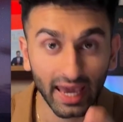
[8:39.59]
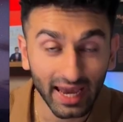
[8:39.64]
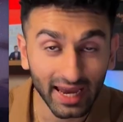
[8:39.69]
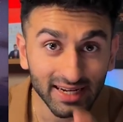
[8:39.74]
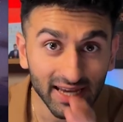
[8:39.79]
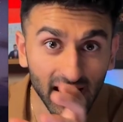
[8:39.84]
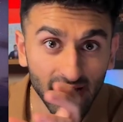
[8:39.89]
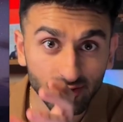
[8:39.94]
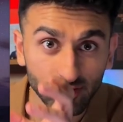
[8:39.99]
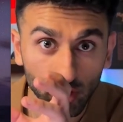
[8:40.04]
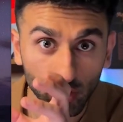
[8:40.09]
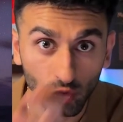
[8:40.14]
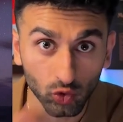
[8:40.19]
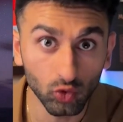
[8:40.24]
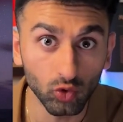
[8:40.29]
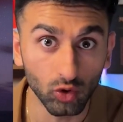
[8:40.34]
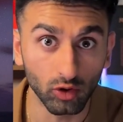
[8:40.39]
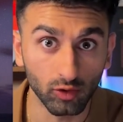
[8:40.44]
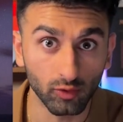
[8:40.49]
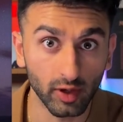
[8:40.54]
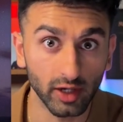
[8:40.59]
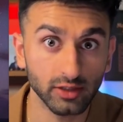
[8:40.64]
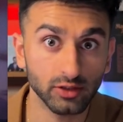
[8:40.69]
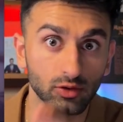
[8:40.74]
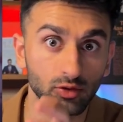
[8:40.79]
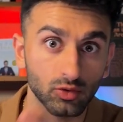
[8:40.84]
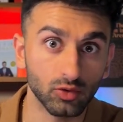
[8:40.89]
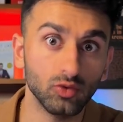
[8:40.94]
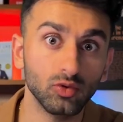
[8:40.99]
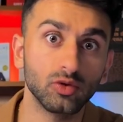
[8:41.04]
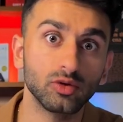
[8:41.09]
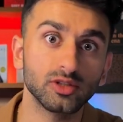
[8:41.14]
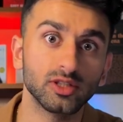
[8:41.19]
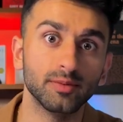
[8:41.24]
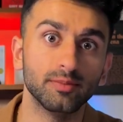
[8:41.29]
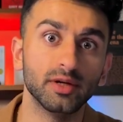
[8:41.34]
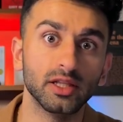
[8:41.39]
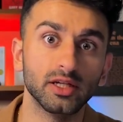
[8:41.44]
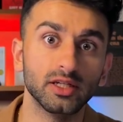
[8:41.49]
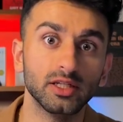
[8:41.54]
and having Google, right? So Google's
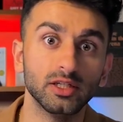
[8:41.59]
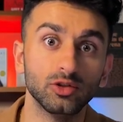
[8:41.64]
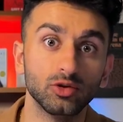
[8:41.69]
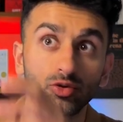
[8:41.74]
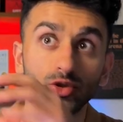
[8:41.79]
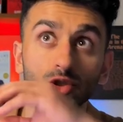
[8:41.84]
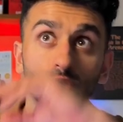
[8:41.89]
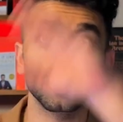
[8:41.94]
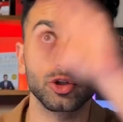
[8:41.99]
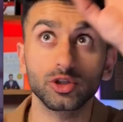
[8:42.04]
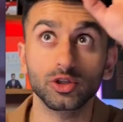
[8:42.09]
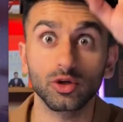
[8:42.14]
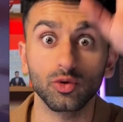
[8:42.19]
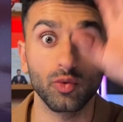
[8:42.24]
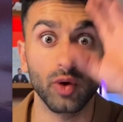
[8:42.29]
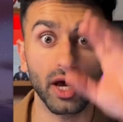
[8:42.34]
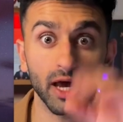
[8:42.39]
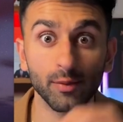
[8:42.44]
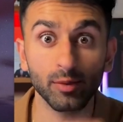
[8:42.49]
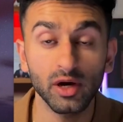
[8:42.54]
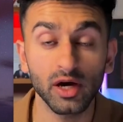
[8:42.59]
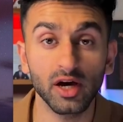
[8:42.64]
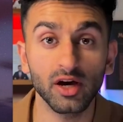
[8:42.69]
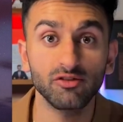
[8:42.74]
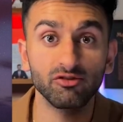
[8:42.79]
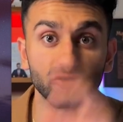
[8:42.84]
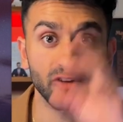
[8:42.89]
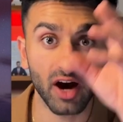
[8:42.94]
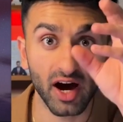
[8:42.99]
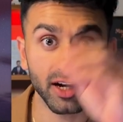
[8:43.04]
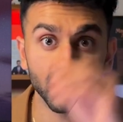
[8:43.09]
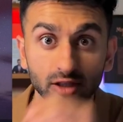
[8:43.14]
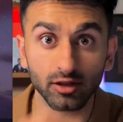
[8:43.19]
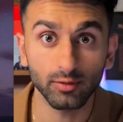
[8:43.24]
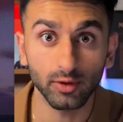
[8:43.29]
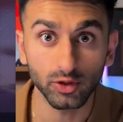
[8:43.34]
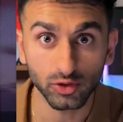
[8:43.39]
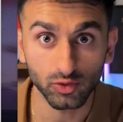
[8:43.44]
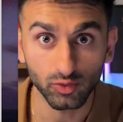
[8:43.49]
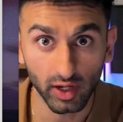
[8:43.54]
ability to search the web, find the
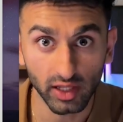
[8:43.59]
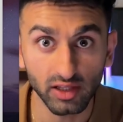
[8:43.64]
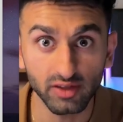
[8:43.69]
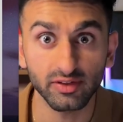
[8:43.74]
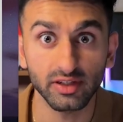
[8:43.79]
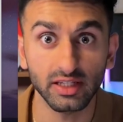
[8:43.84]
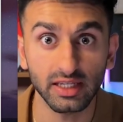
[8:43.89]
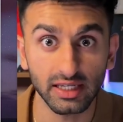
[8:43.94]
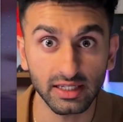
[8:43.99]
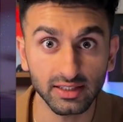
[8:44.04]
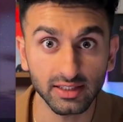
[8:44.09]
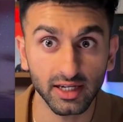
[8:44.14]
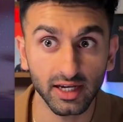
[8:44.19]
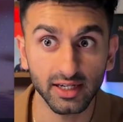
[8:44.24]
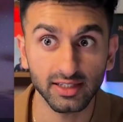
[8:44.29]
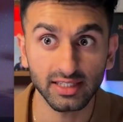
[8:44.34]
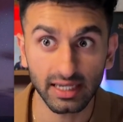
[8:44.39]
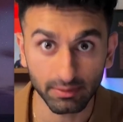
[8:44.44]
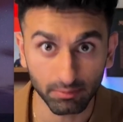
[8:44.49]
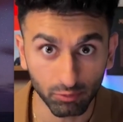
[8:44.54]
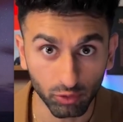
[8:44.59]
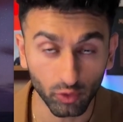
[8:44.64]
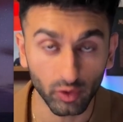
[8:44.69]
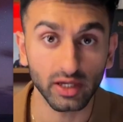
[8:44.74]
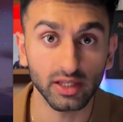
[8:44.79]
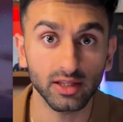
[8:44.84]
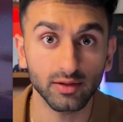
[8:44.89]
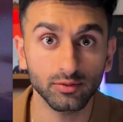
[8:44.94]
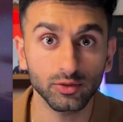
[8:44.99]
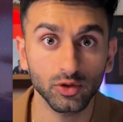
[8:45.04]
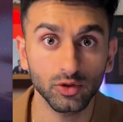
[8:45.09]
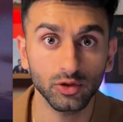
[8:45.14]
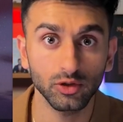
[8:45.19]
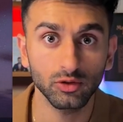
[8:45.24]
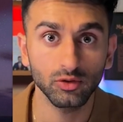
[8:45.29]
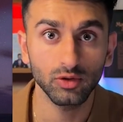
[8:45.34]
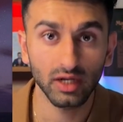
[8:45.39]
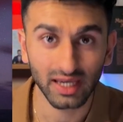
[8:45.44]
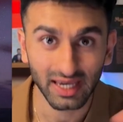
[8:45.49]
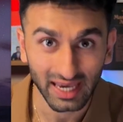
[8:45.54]
most relevant insights and bring them to
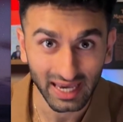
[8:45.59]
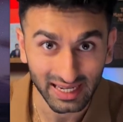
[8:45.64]
you.